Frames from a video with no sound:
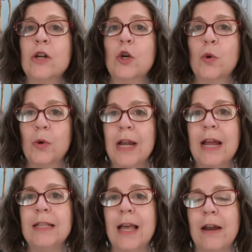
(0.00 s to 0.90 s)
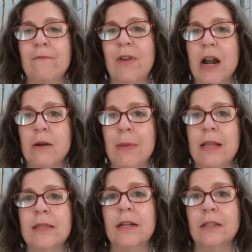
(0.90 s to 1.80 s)
create that
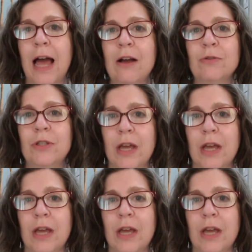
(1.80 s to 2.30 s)
environment that allows